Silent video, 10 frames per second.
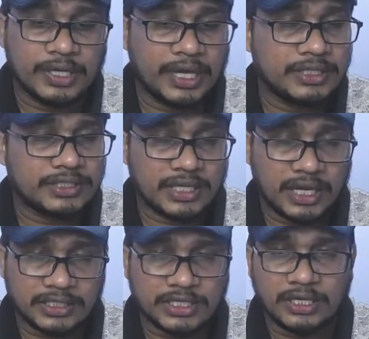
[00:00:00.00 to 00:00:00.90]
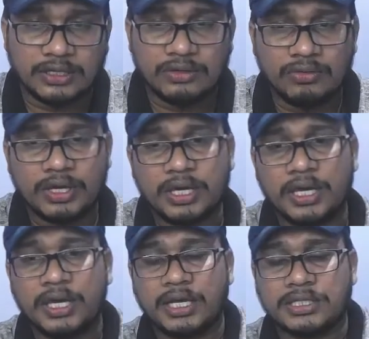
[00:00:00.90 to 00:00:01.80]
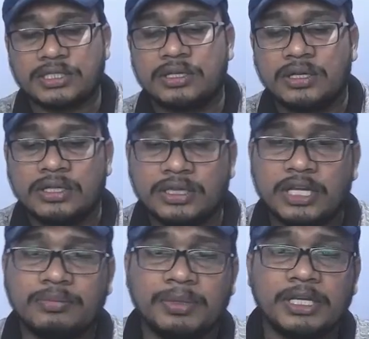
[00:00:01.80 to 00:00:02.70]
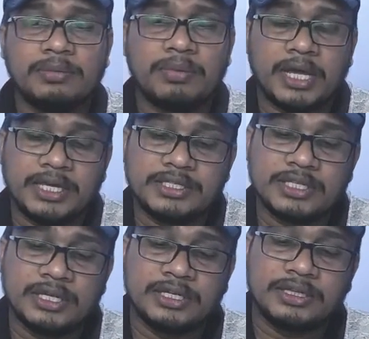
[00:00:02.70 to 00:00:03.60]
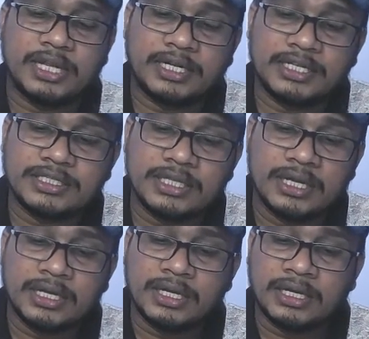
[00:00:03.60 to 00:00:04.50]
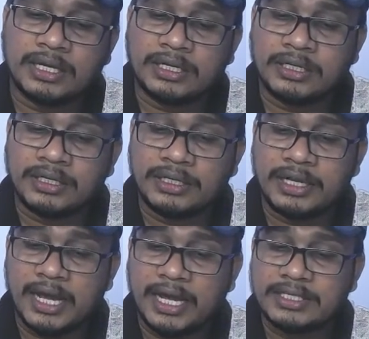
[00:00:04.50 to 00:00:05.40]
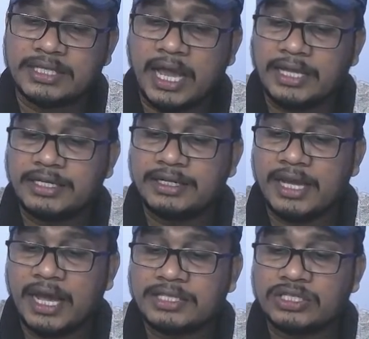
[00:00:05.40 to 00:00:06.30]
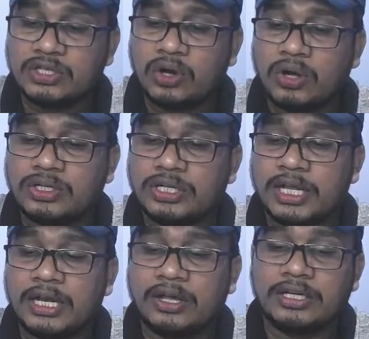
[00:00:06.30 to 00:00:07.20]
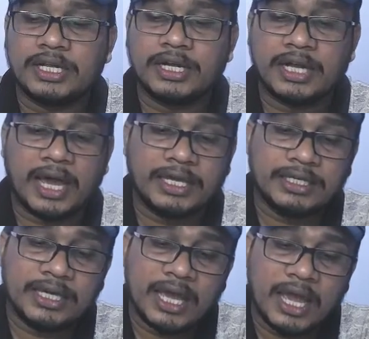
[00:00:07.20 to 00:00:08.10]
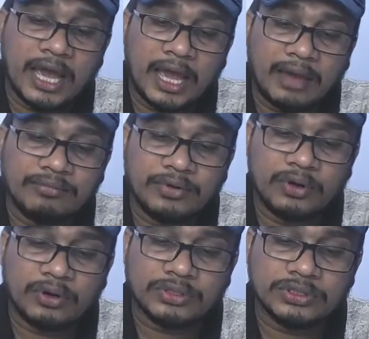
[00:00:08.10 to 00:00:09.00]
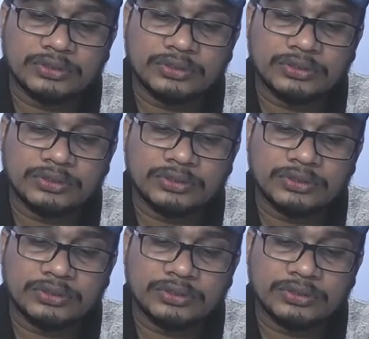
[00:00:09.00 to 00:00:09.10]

A is asking, okay, A asks, then B replies, that is dash, I dash not tell her yet, I have not